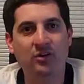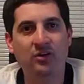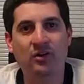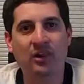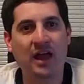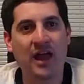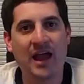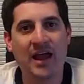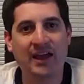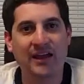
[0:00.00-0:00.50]
your
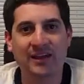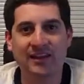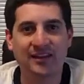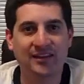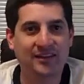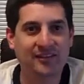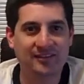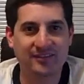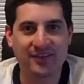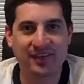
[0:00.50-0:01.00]
line
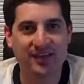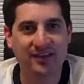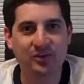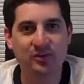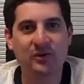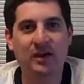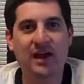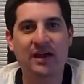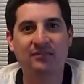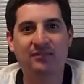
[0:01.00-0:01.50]
in the sand.
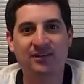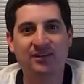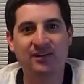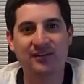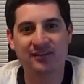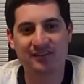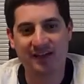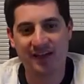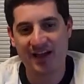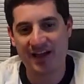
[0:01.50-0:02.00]
You have to
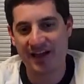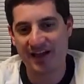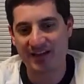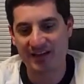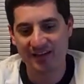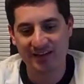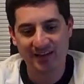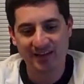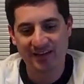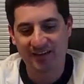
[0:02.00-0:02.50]

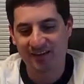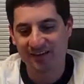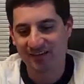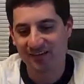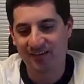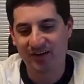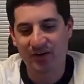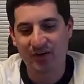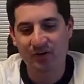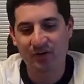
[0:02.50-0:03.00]
decide,
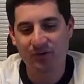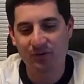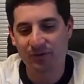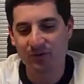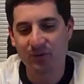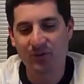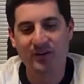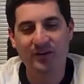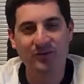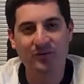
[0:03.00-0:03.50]

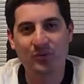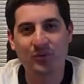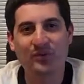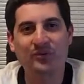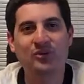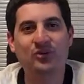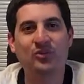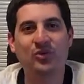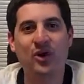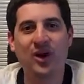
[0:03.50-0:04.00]

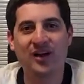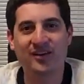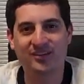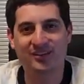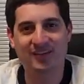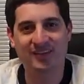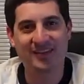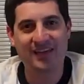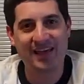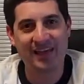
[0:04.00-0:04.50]
what's
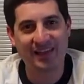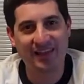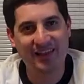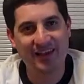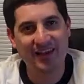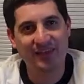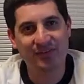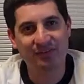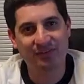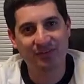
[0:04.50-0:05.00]
crossing that
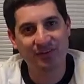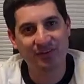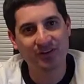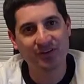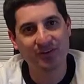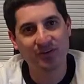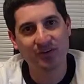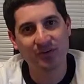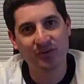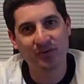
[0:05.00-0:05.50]
line for
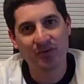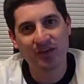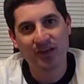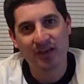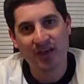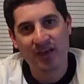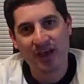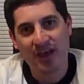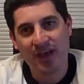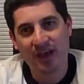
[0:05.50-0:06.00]
you.
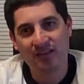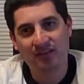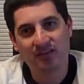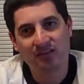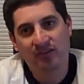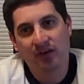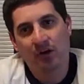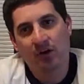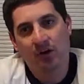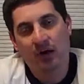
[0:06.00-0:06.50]
And
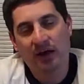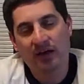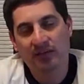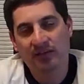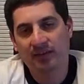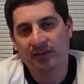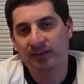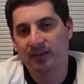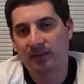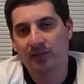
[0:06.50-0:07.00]
so I
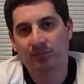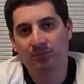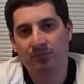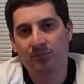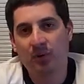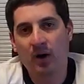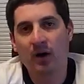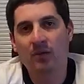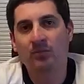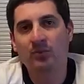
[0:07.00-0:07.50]
think that
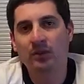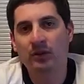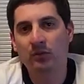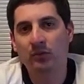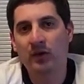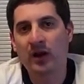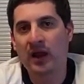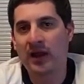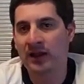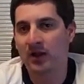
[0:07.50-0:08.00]
probably
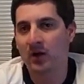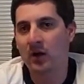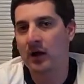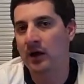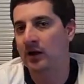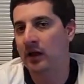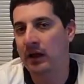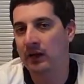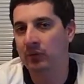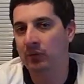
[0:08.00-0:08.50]
when I go
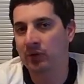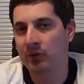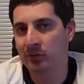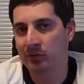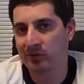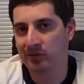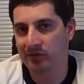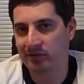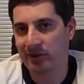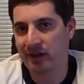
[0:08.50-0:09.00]
out and I work
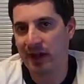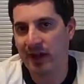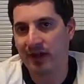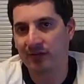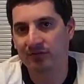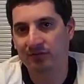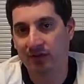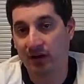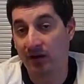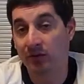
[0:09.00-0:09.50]
with
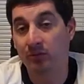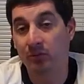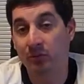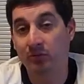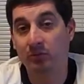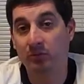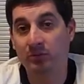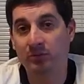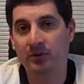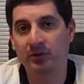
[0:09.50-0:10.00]
staffs, and I
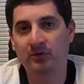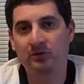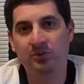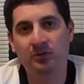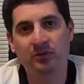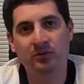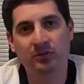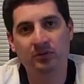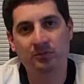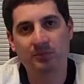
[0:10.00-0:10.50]
work with
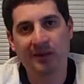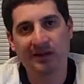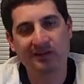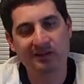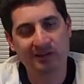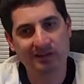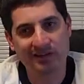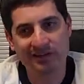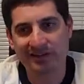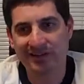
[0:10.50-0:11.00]
principals
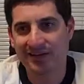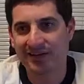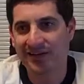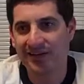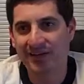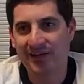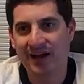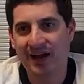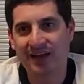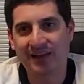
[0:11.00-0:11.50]
especially,
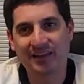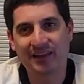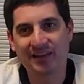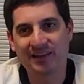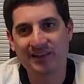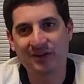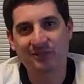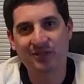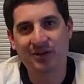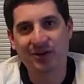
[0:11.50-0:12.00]
I
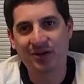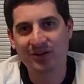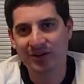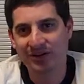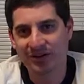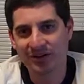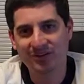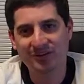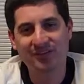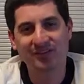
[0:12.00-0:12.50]
let them
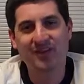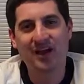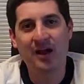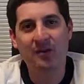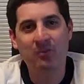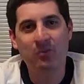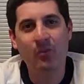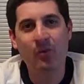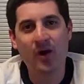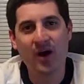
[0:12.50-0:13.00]
know,
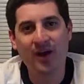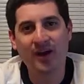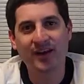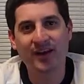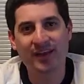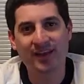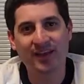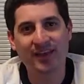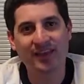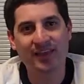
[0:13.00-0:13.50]
stop
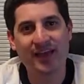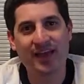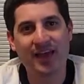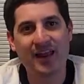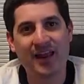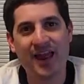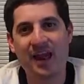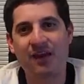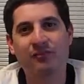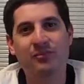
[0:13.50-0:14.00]
whining
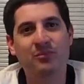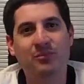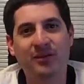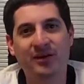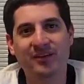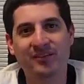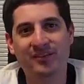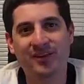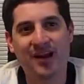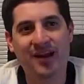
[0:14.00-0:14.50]
that
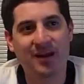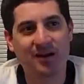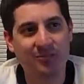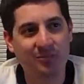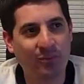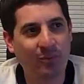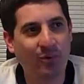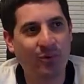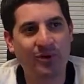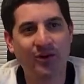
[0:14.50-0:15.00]
everybody's not
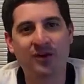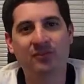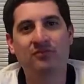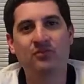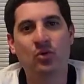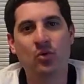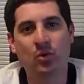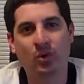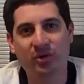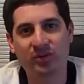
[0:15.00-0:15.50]
on board.
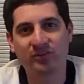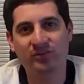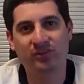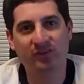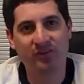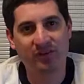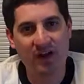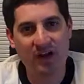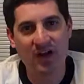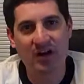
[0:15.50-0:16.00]
Of course
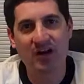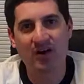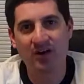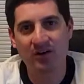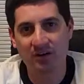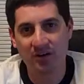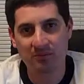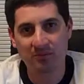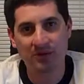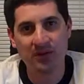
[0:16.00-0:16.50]
they're not all
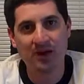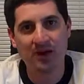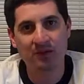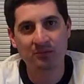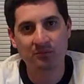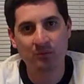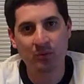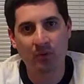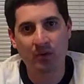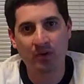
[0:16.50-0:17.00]
going to be
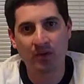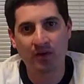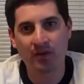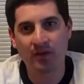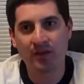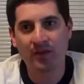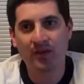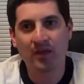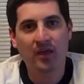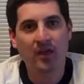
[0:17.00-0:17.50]
on board.
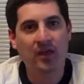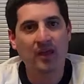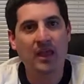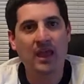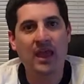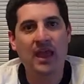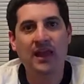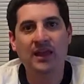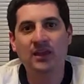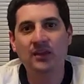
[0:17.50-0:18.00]

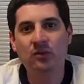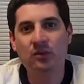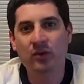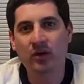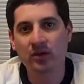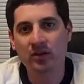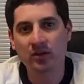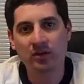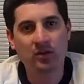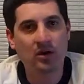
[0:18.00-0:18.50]

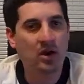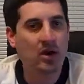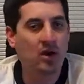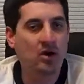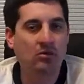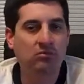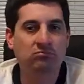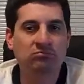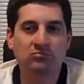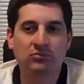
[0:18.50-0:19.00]
Anywhere you
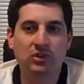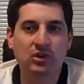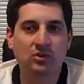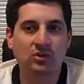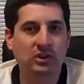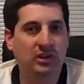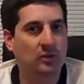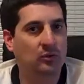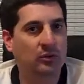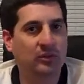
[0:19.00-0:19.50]
go, you're
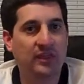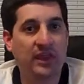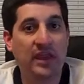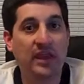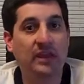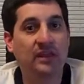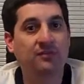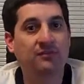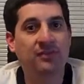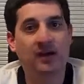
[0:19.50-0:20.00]
dealing with
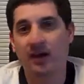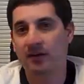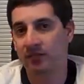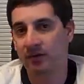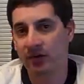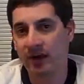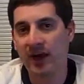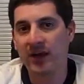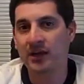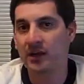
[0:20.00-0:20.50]
85
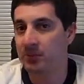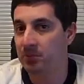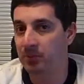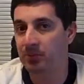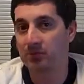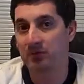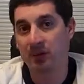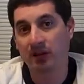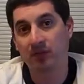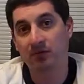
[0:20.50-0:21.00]
or
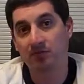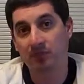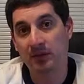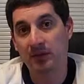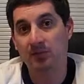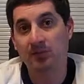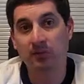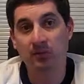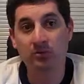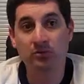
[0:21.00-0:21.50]
90% of
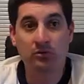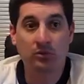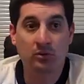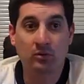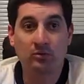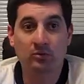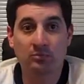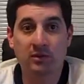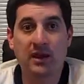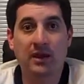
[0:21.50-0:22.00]
people
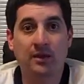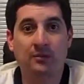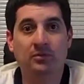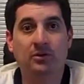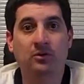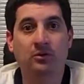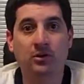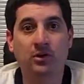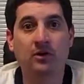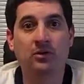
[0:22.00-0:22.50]
who make up
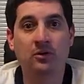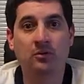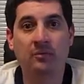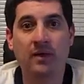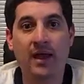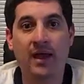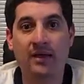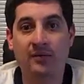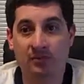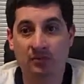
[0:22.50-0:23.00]
the critical
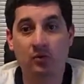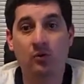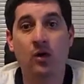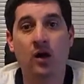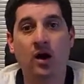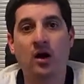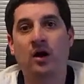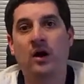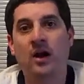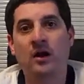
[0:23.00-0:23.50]
mass who
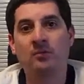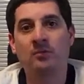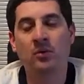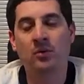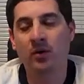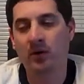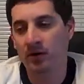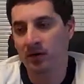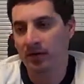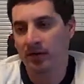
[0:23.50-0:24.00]
are on
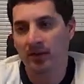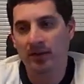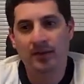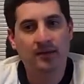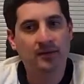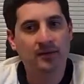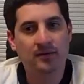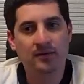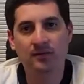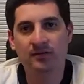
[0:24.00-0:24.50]
board.
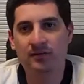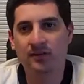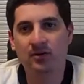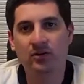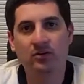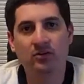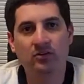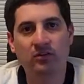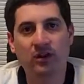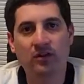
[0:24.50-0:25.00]
Consider
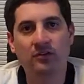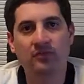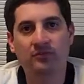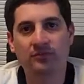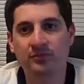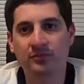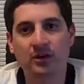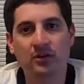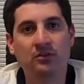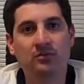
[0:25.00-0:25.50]

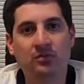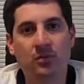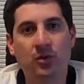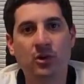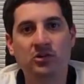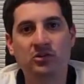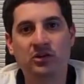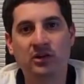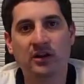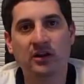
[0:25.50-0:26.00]
yourself,
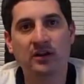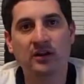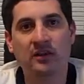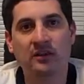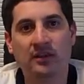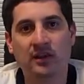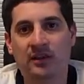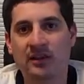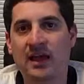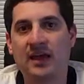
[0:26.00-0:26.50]

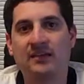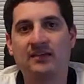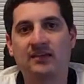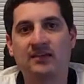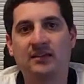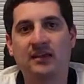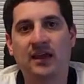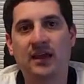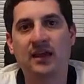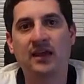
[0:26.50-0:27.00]
fortunate that that's
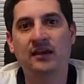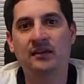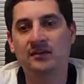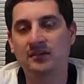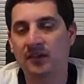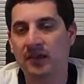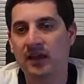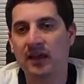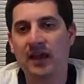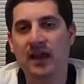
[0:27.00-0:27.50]
the
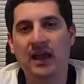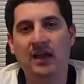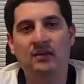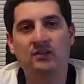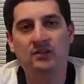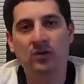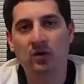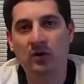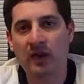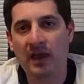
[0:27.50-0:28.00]
case,
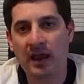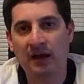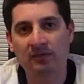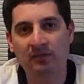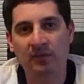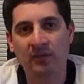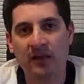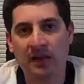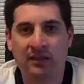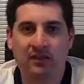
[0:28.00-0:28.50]
and don't
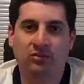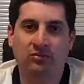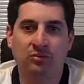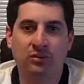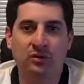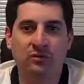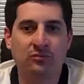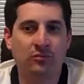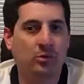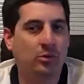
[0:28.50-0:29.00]
ever let
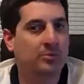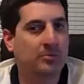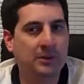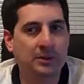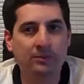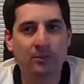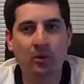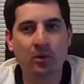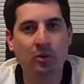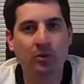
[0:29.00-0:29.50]
3 or 4
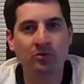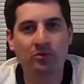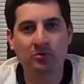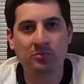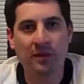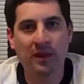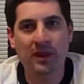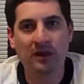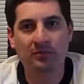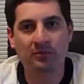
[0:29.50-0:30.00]
people hold you
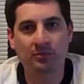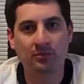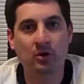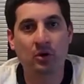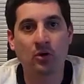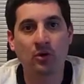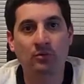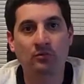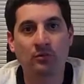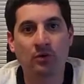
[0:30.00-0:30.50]
back from
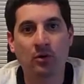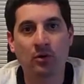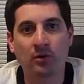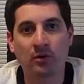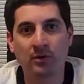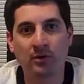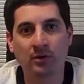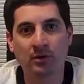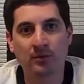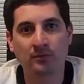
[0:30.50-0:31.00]
going
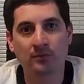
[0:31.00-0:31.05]
forward.